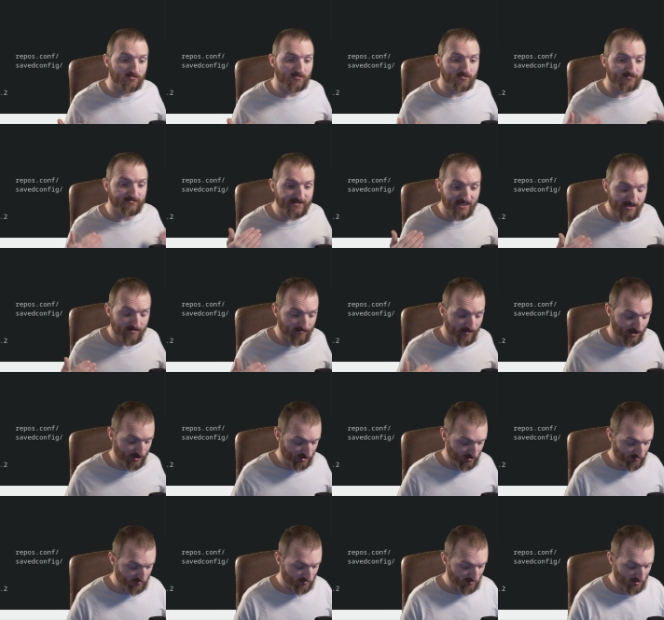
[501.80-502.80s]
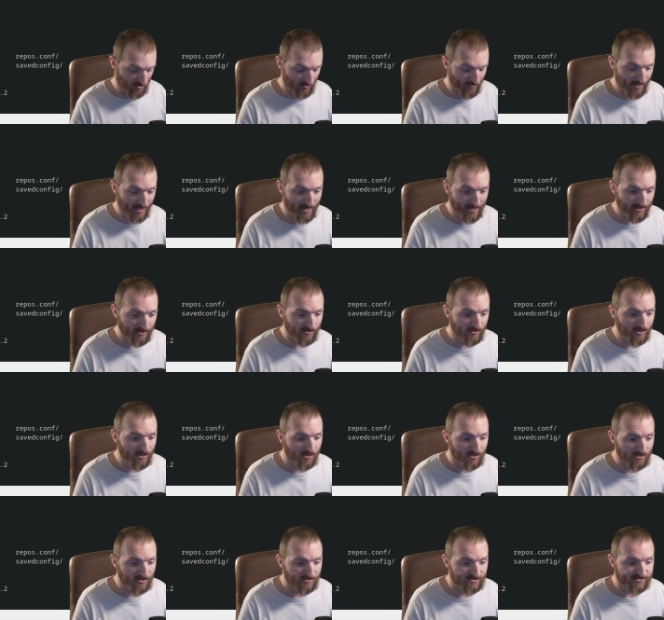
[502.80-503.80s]
D menu, okay?
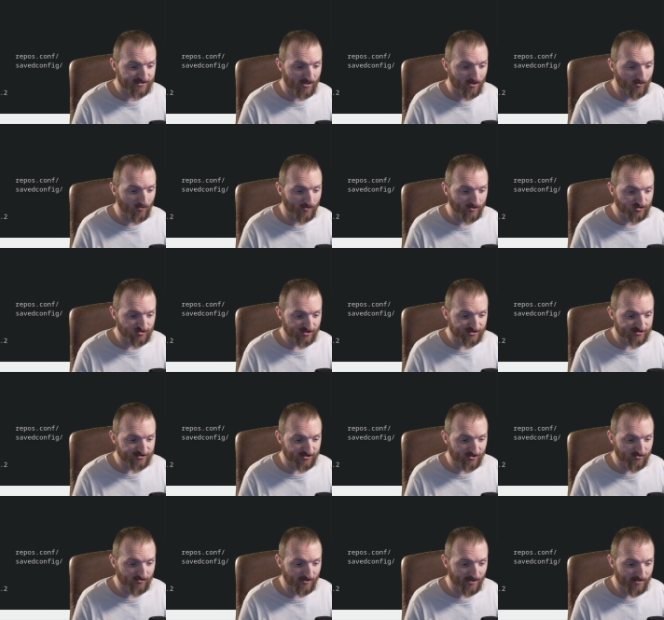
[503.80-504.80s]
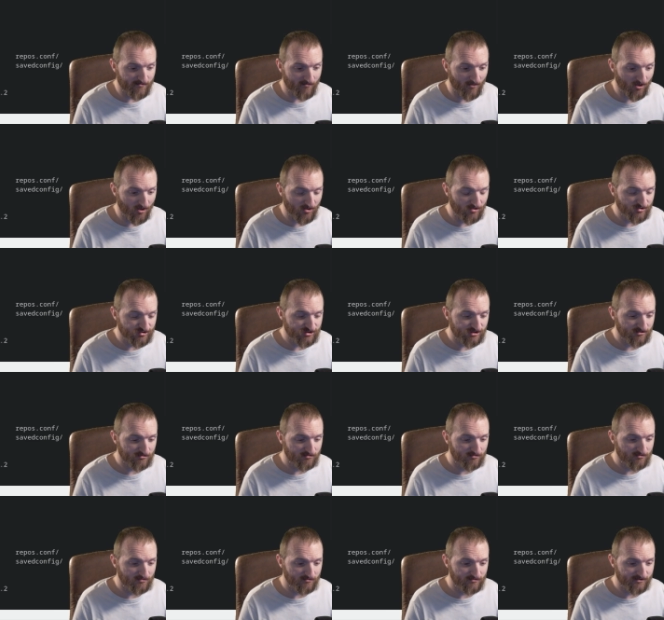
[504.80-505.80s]
So we just do emerge
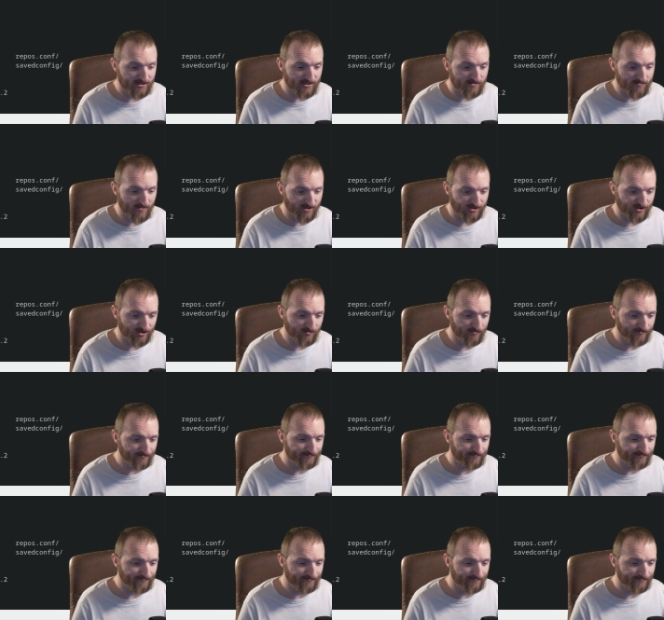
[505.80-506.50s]
D menu.